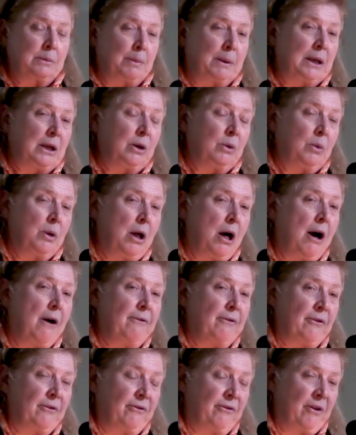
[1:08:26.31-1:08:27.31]
But you will
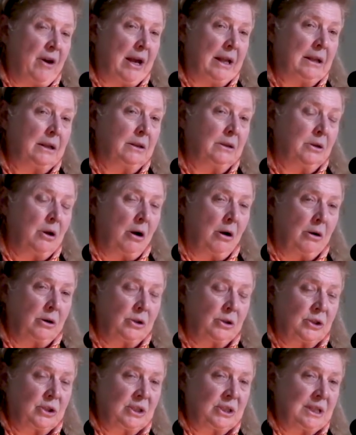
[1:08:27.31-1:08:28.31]
often find a
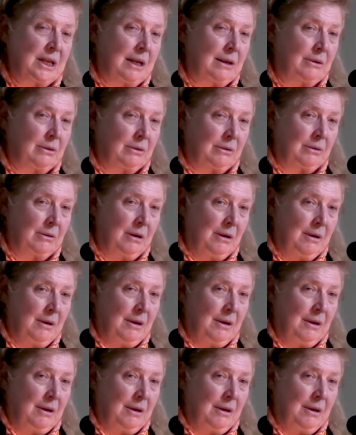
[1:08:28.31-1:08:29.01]
large center